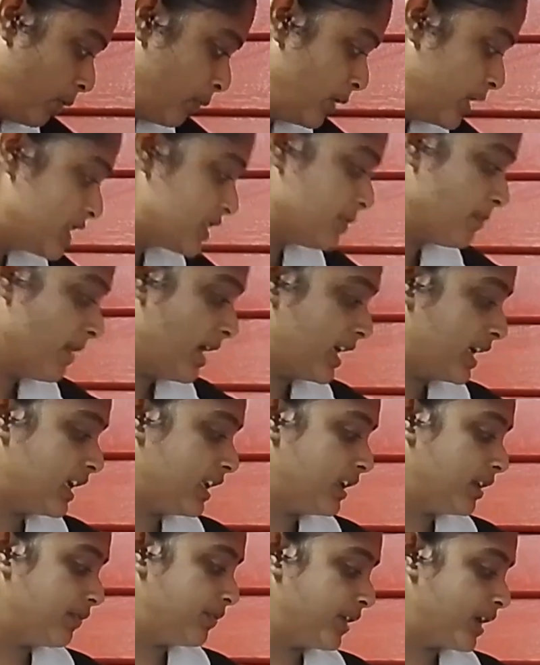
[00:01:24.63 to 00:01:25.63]
which make
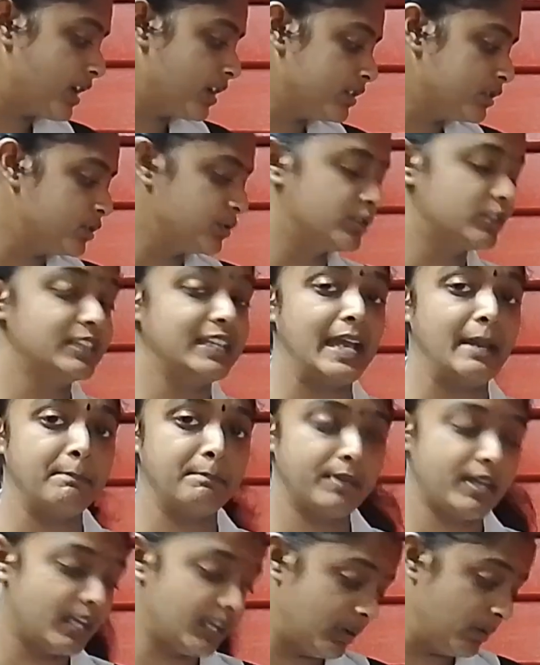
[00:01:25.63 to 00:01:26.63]
it difficult to
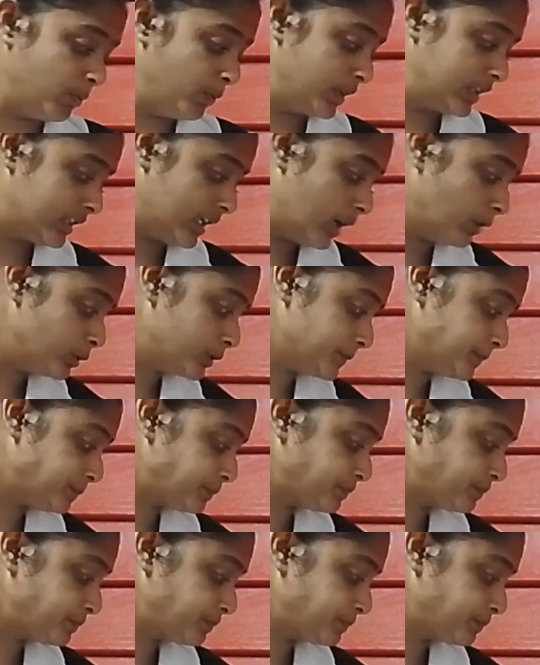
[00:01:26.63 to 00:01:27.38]
tap in without